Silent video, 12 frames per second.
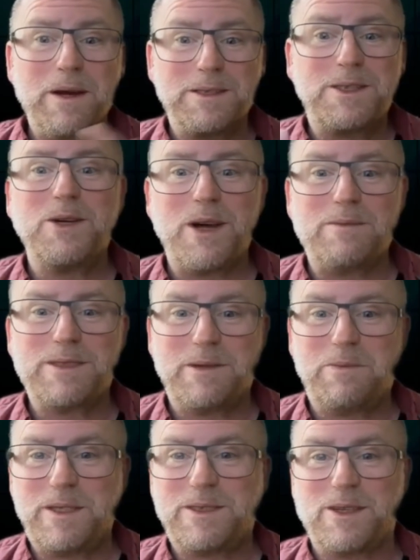two
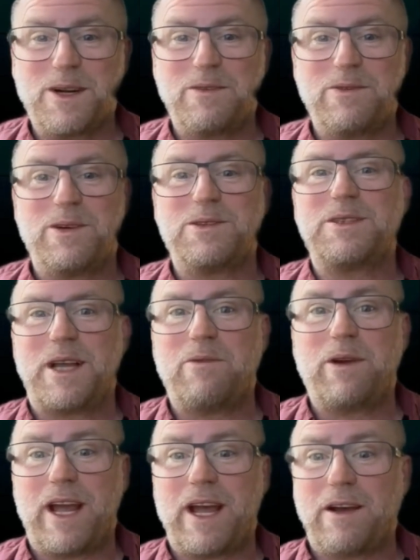MCP servers, and
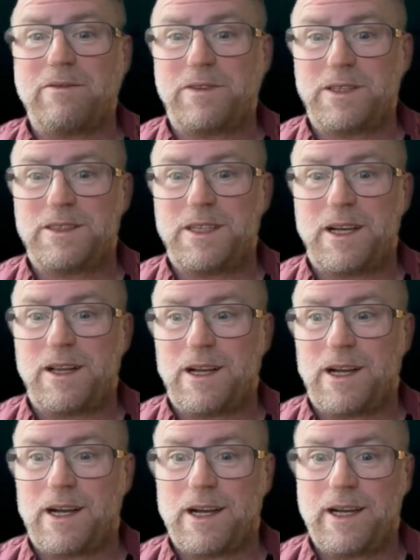we have the
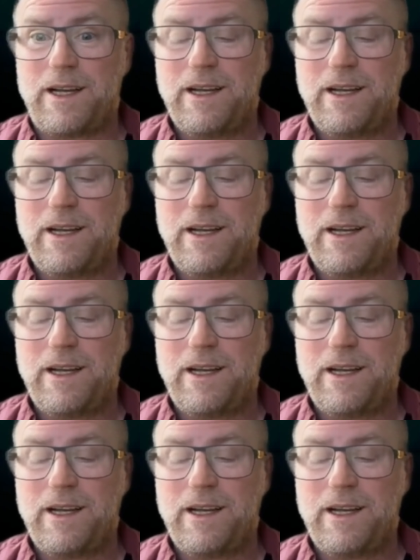CLI,